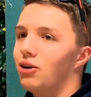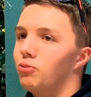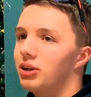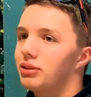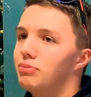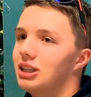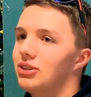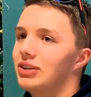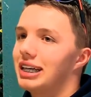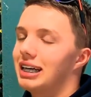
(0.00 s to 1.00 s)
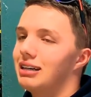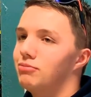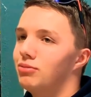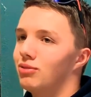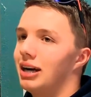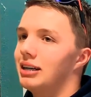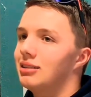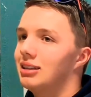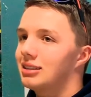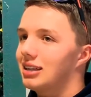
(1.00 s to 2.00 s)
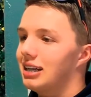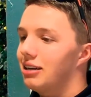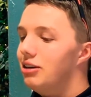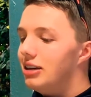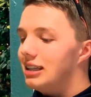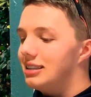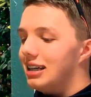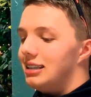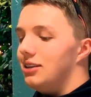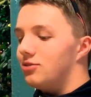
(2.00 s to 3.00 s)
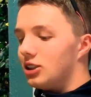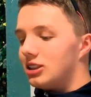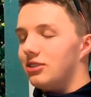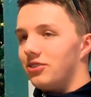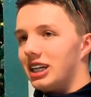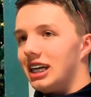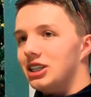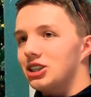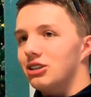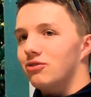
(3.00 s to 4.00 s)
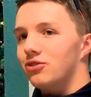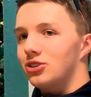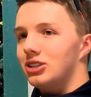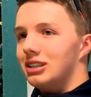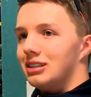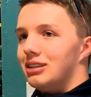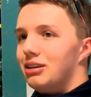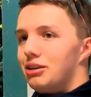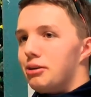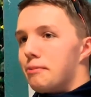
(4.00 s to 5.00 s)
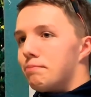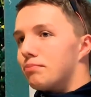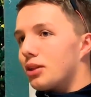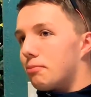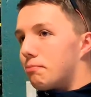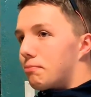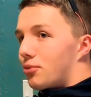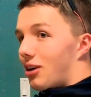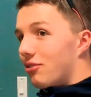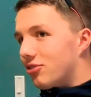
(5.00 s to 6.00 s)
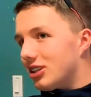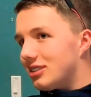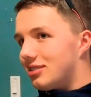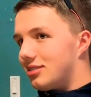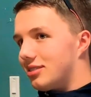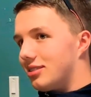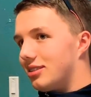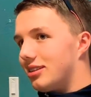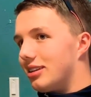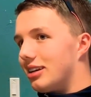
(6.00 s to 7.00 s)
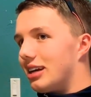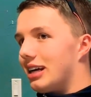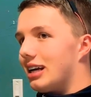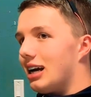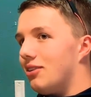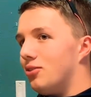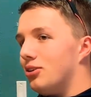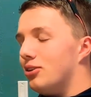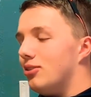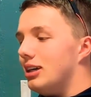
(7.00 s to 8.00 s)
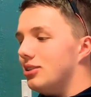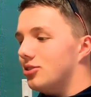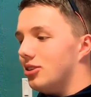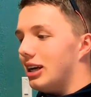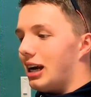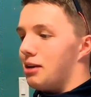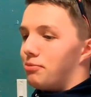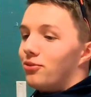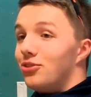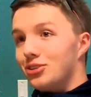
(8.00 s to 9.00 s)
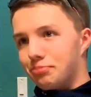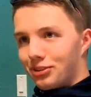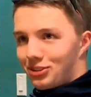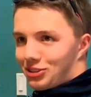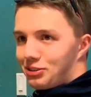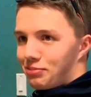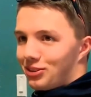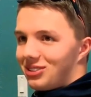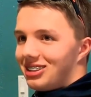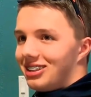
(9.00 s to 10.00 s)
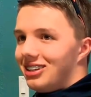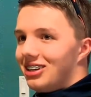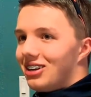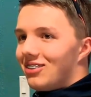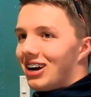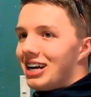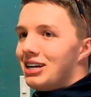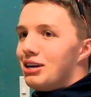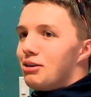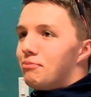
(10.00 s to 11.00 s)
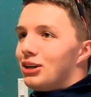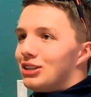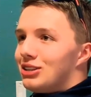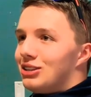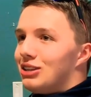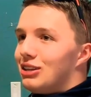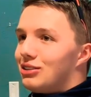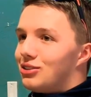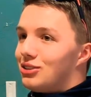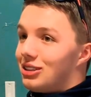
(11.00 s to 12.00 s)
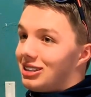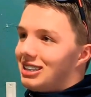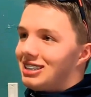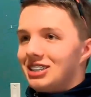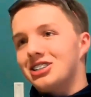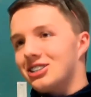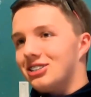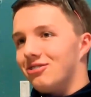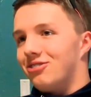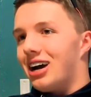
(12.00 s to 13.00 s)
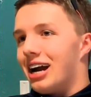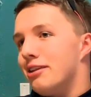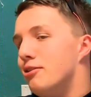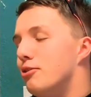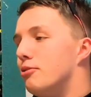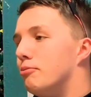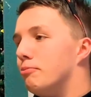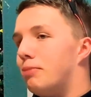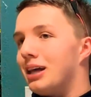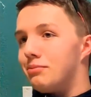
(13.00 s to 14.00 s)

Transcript: with me doing that, right? It's the idea of justification versus preference in kind of a weird way. So like I prefer to punch the person, right? But is it justified by the